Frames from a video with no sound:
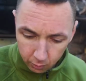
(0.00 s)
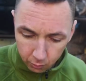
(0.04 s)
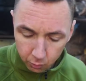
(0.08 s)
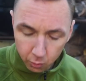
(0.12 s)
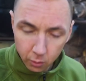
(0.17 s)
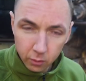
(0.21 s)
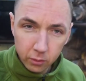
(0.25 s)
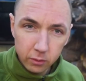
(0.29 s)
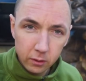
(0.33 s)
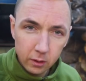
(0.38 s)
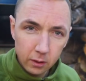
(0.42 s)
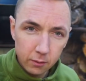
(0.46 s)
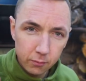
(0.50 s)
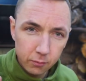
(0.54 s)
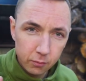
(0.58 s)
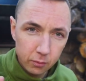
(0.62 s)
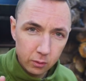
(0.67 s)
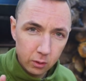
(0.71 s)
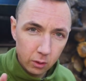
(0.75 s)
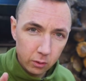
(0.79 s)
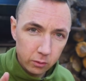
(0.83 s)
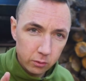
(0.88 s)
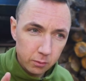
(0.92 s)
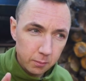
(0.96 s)
One thing I
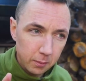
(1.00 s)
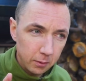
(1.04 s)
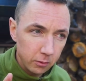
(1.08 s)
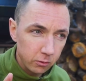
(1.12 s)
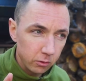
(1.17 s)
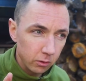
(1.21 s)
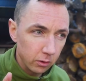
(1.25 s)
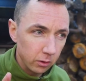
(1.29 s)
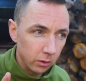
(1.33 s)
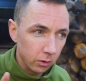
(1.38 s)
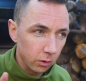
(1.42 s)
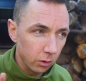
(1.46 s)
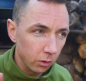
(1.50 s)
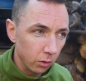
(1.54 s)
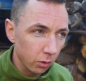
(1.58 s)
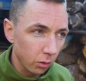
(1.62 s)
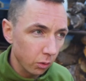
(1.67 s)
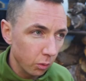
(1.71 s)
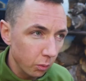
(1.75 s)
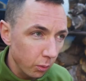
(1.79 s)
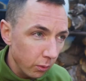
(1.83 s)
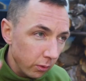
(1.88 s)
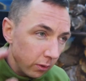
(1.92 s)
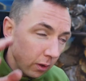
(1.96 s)
forgot to mention,
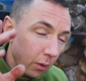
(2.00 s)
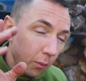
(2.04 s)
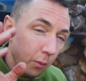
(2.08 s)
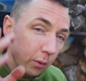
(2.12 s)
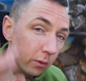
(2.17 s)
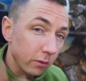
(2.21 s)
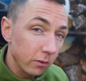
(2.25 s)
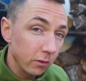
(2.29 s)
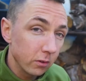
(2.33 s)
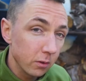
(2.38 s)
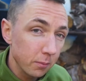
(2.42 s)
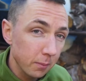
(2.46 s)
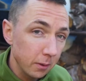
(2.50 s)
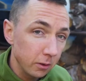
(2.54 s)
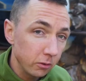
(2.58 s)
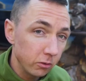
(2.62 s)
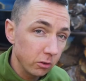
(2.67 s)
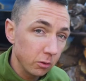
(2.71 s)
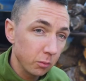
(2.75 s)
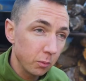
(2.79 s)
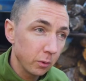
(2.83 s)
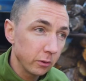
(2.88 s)
but one thing I wanted to mention,